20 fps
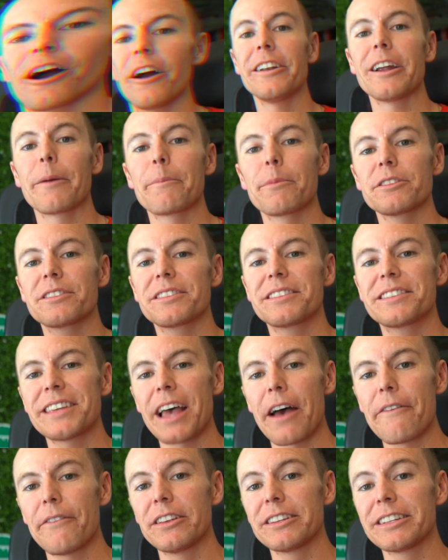right, number
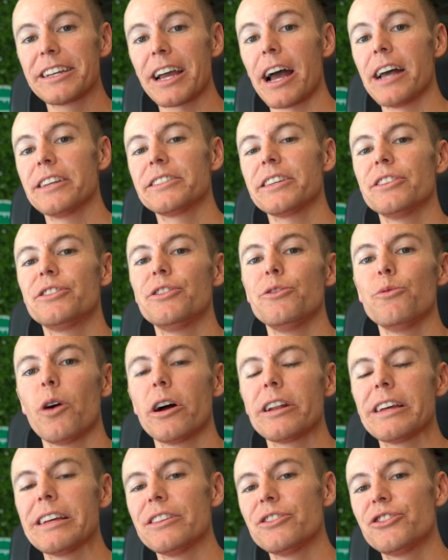7, guys, is you
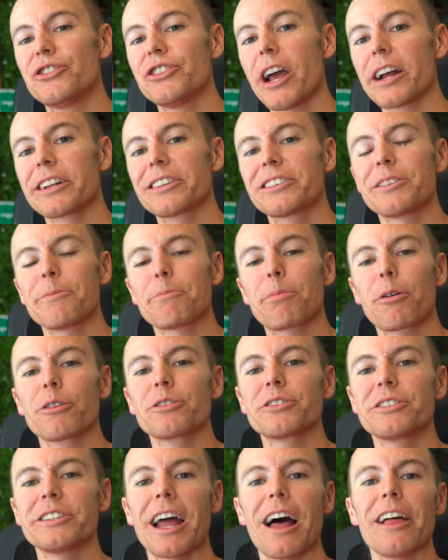want to inject some
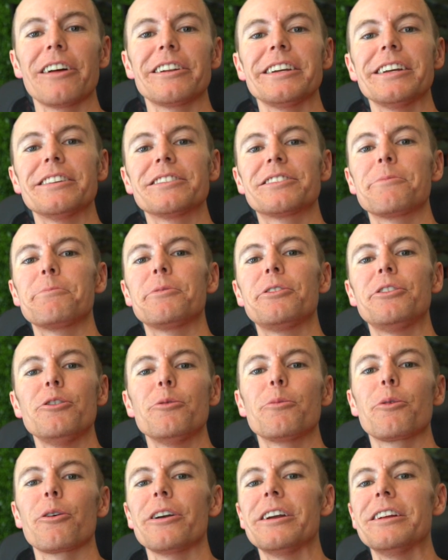personality and some
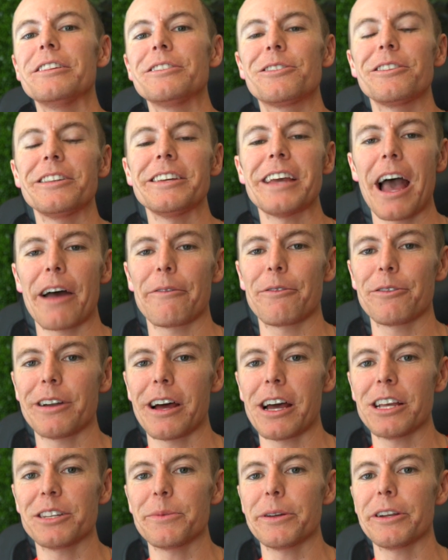humor into the
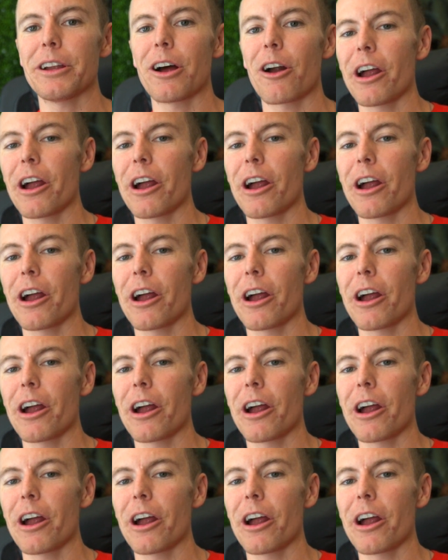advertisement. All